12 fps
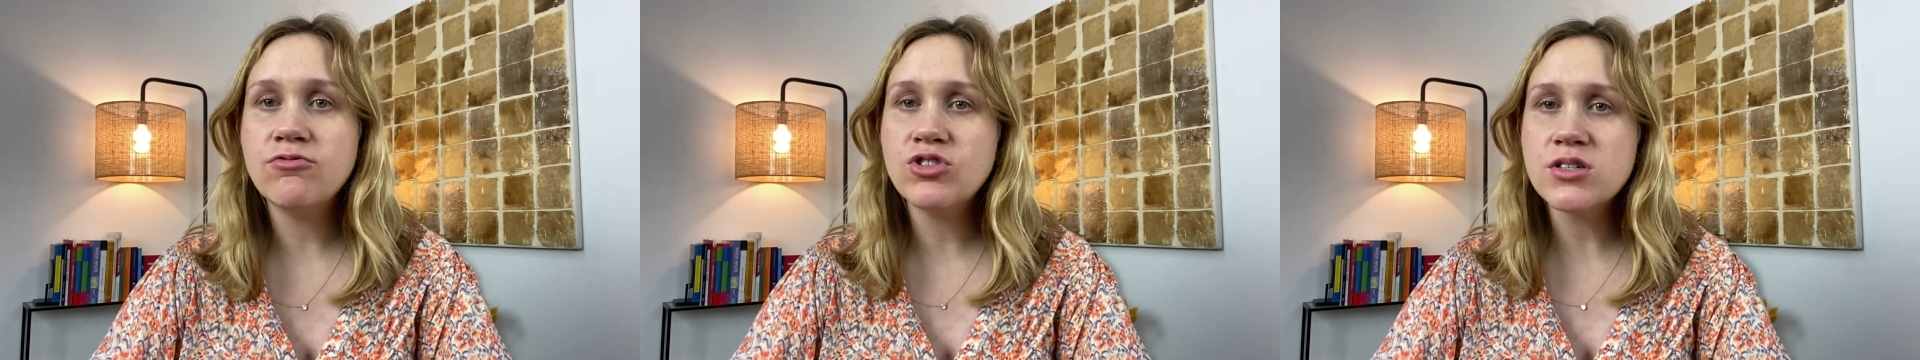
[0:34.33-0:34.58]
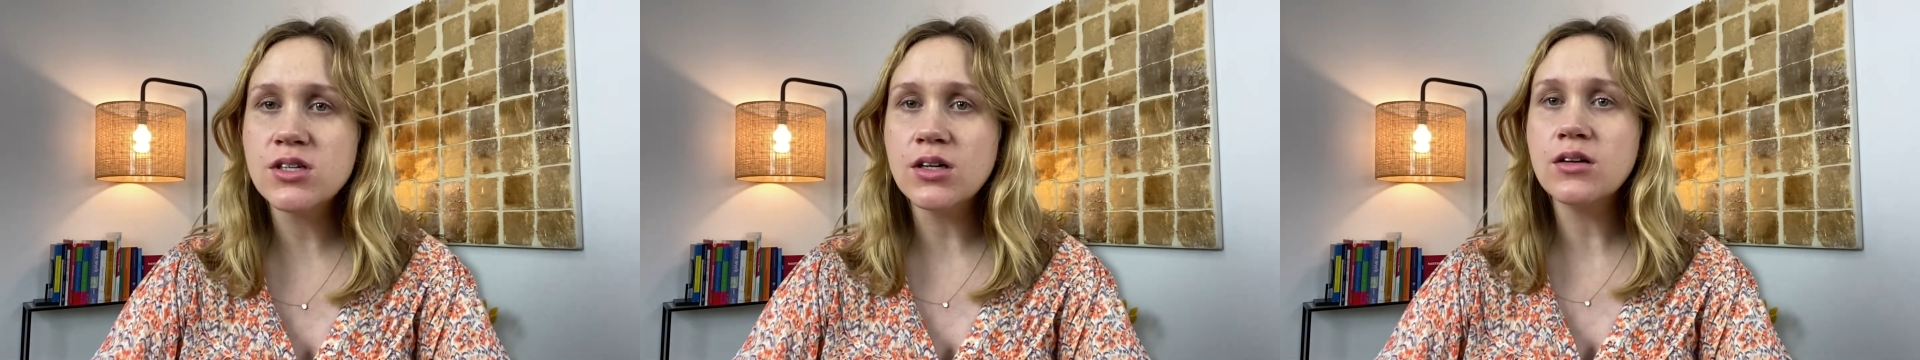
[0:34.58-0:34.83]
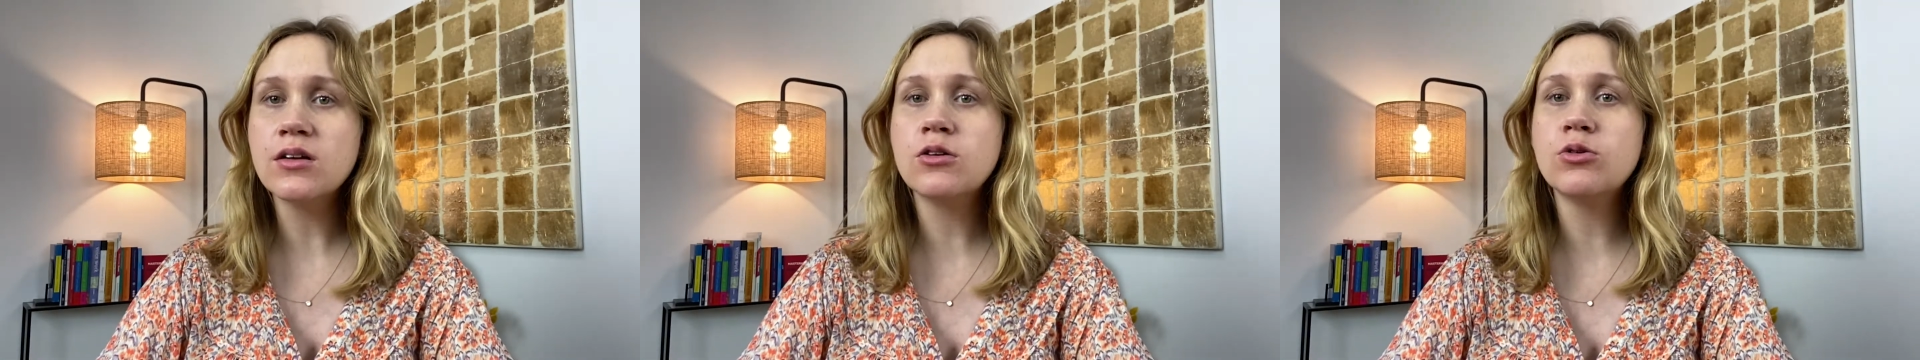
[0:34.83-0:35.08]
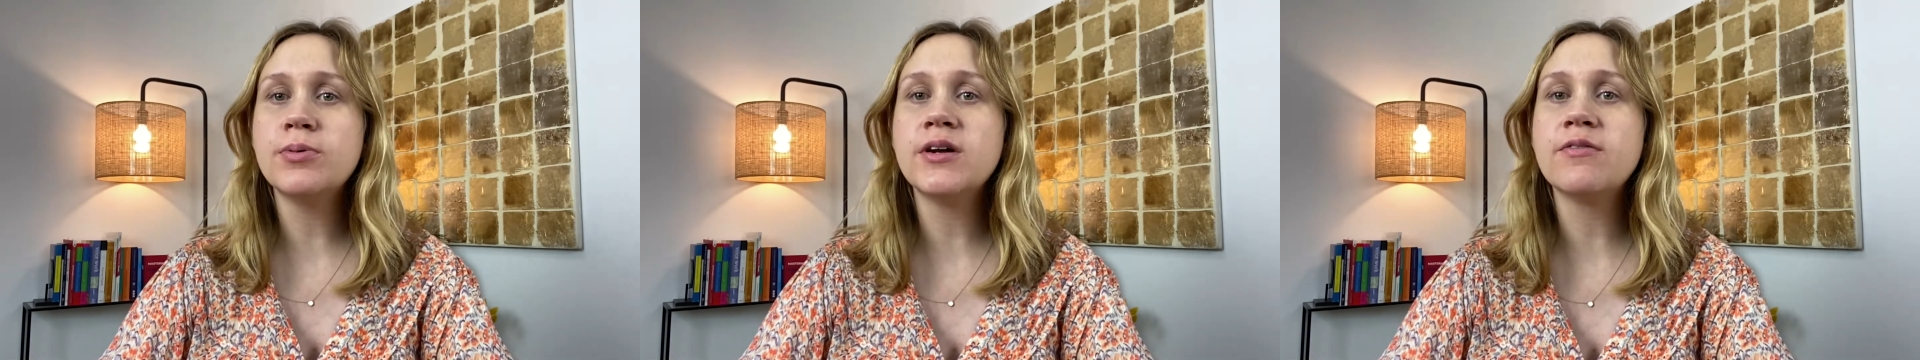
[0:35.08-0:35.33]
just a
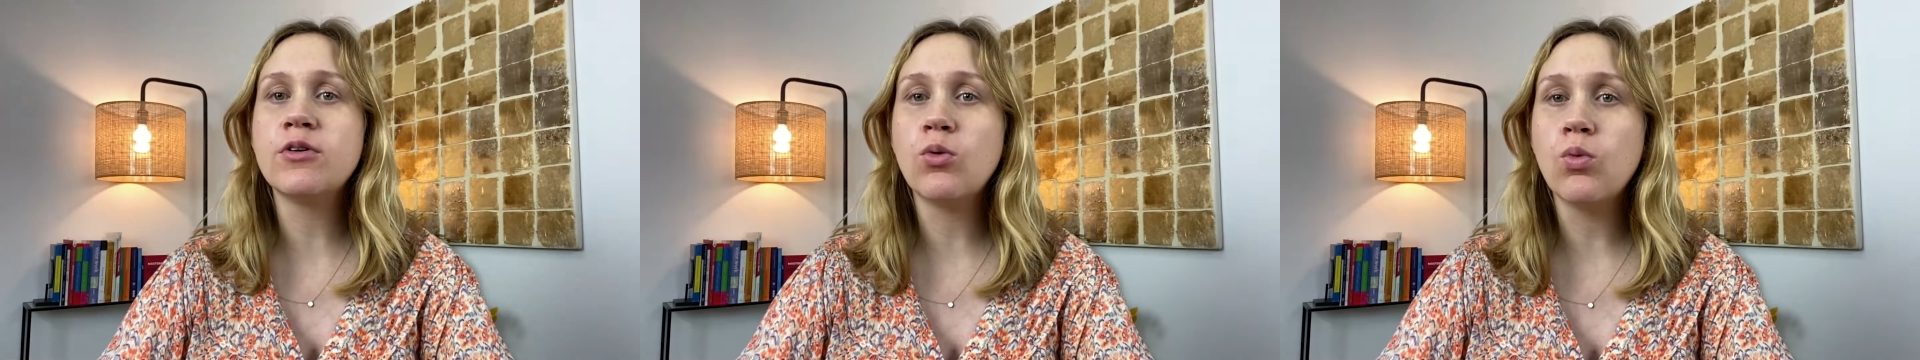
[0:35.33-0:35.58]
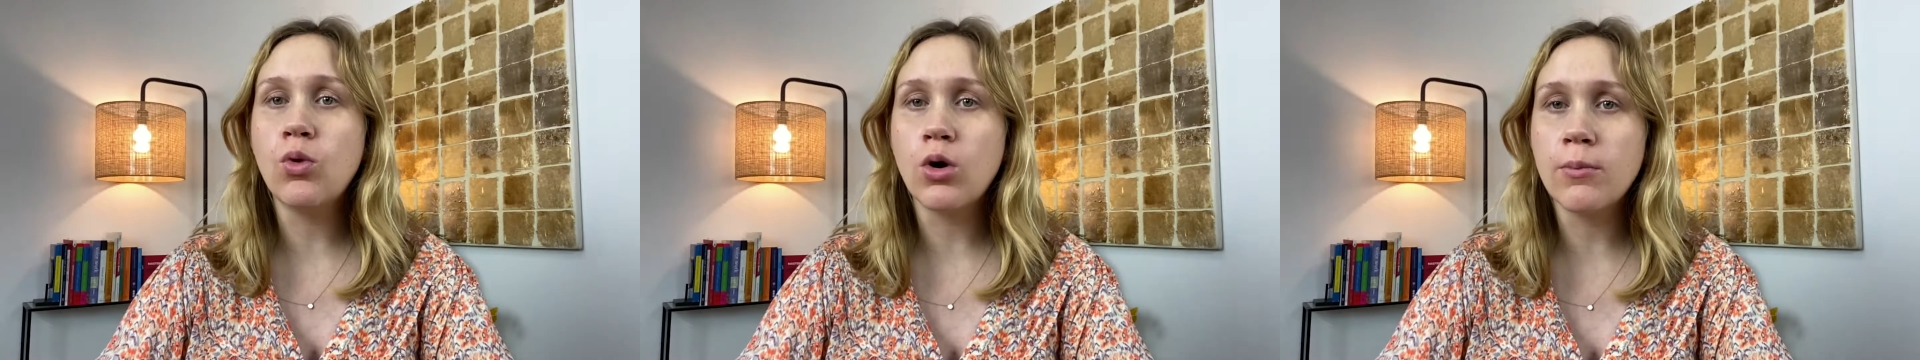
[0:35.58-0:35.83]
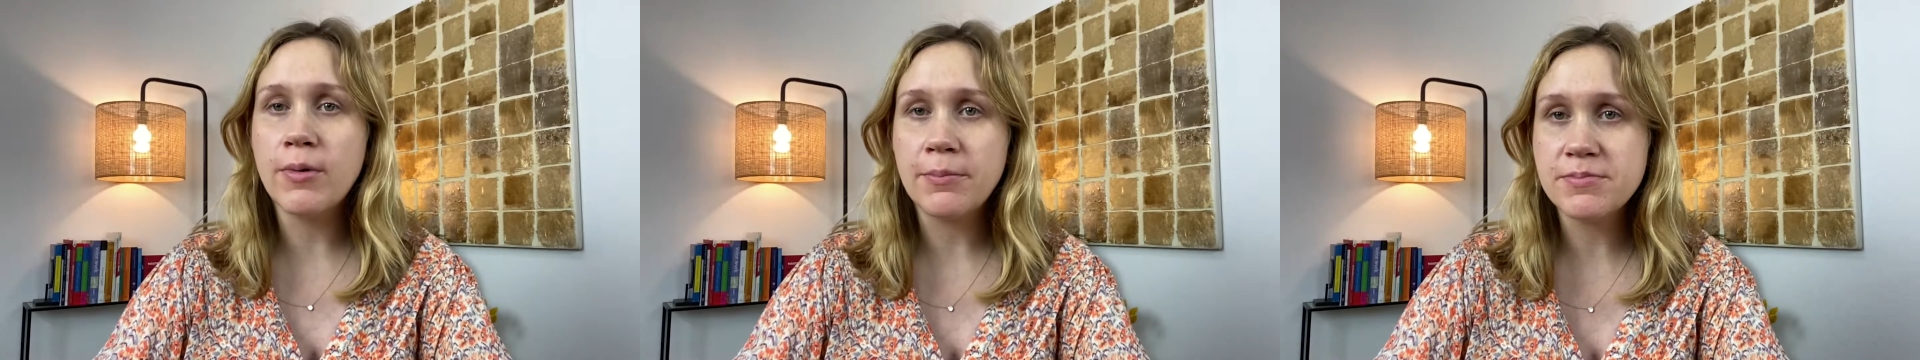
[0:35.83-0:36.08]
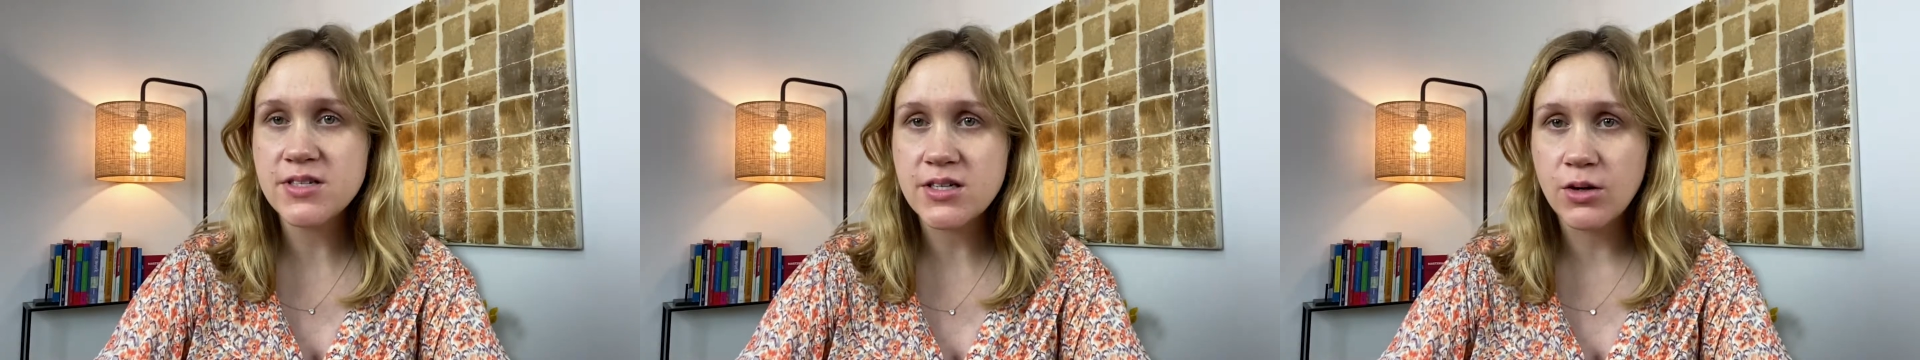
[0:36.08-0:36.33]
little bit of a warm up
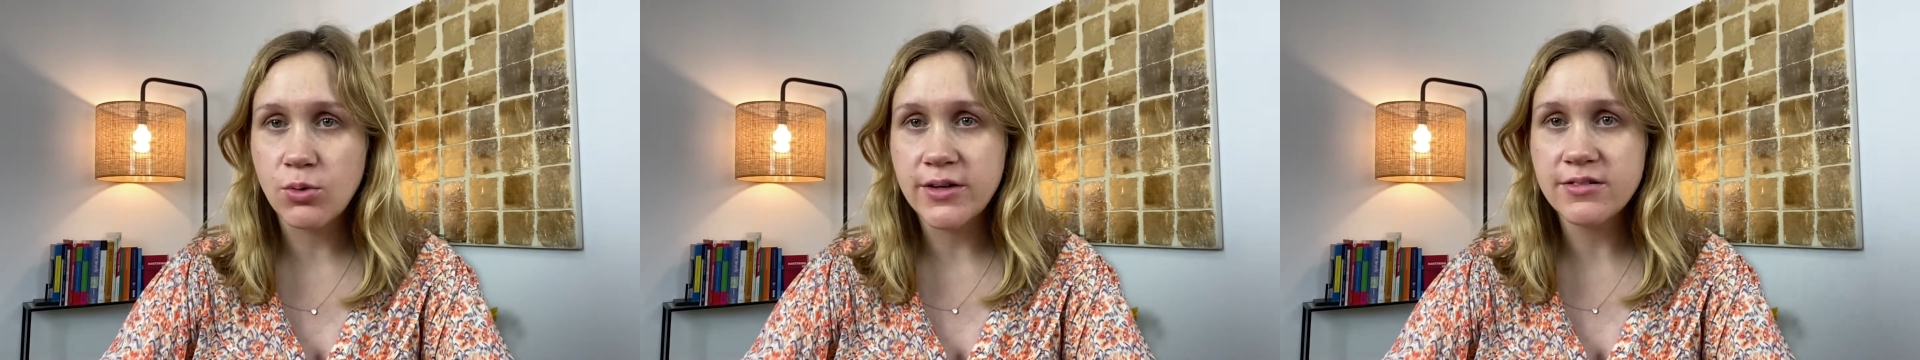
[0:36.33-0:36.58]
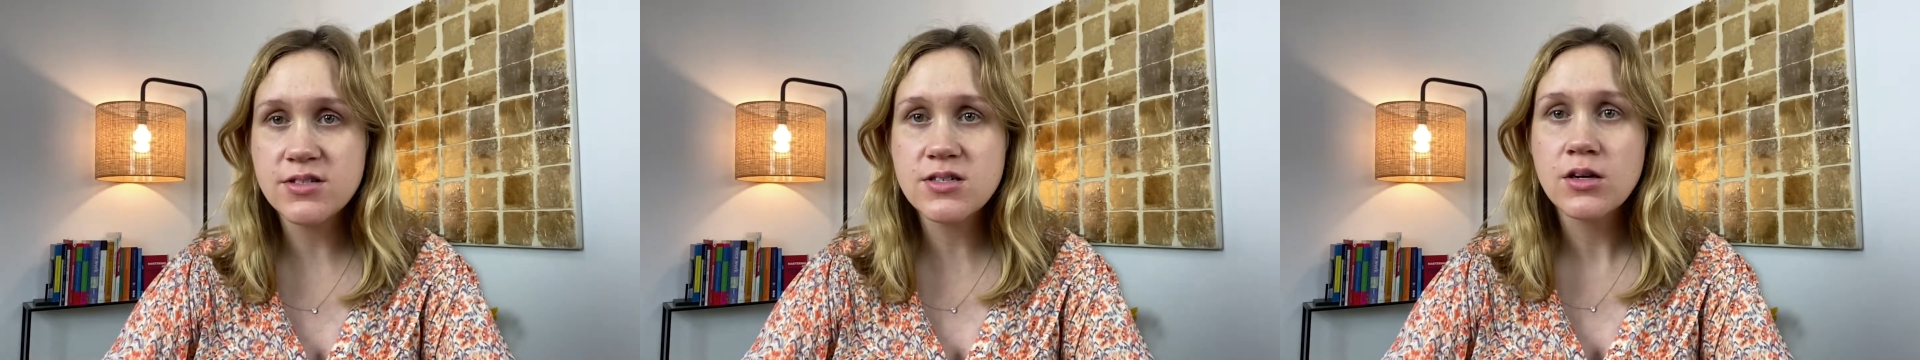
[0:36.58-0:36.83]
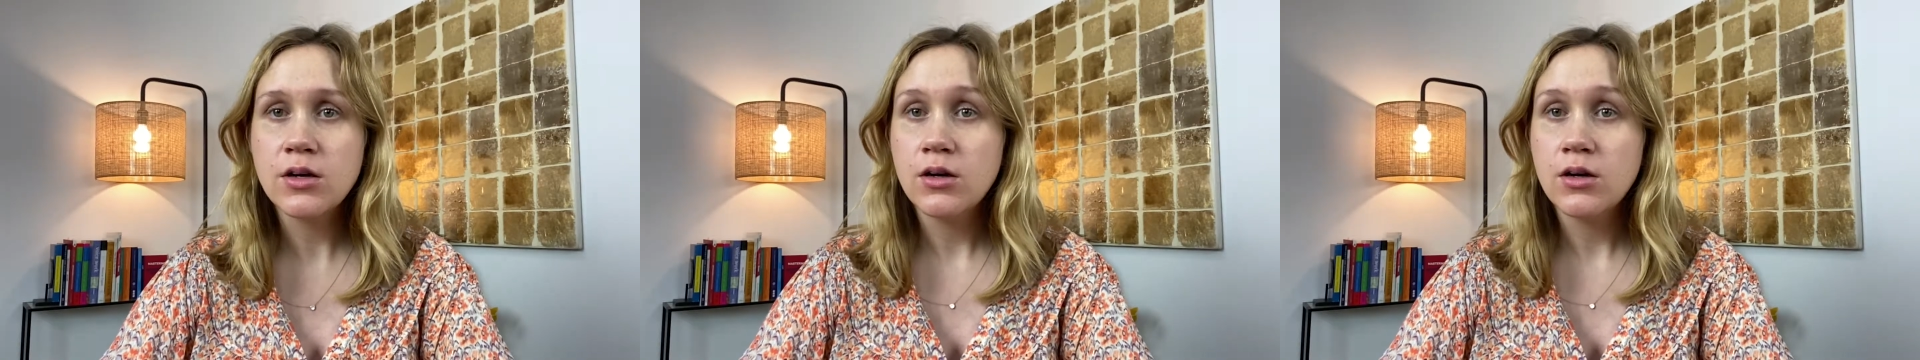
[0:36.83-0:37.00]
sequence,